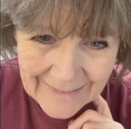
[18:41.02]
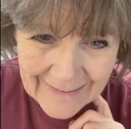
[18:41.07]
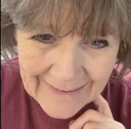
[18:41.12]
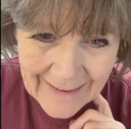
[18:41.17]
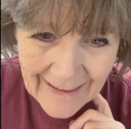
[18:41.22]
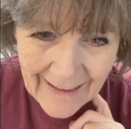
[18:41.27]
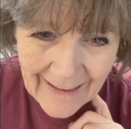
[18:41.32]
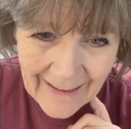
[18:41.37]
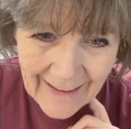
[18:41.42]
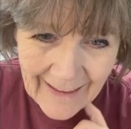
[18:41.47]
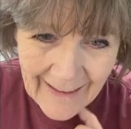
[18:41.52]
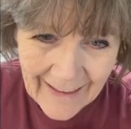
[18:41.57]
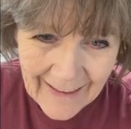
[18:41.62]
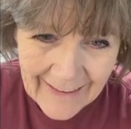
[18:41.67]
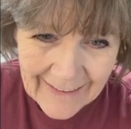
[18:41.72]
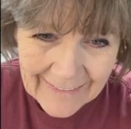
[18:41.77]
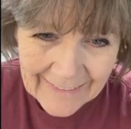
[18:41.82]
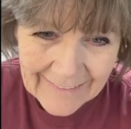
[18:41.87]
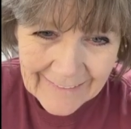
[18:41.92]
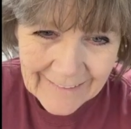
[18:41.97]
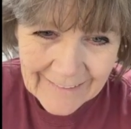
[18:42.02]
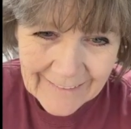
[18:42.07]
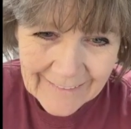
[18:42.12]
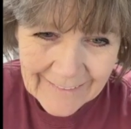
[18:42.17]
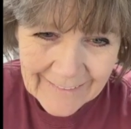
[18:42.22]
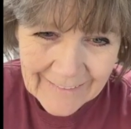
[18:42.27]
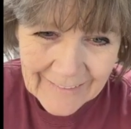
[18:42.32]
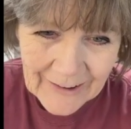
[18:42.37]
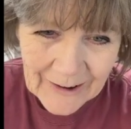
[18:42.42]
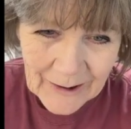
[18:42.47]
Yay!
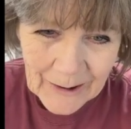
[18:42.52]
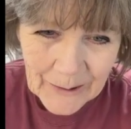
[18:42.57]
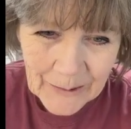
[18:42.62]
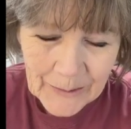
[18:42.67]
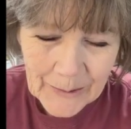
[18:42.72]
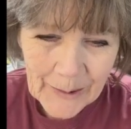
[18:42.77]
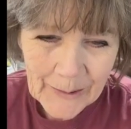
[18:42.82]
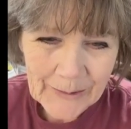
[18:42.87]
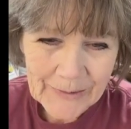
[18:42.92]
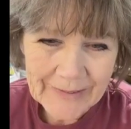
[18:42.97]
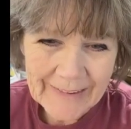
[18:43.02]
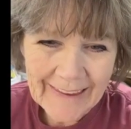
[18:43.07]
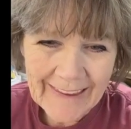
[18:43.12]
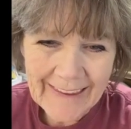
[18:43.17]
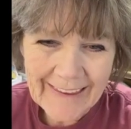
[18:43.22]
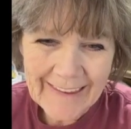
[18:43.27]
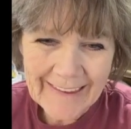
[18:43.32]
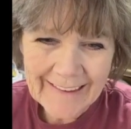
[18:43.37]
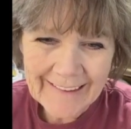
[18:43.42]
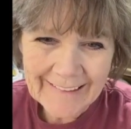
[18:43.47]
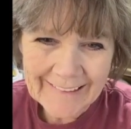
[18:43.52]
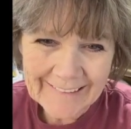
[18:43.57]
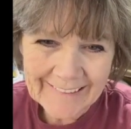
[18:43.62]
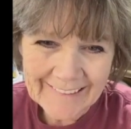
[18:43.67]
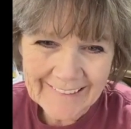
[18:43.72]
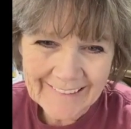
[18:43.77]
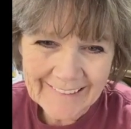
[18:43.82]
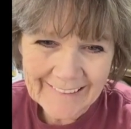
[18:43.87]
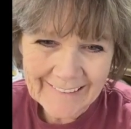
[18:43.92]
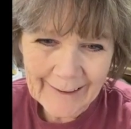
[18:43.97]
Roseanne.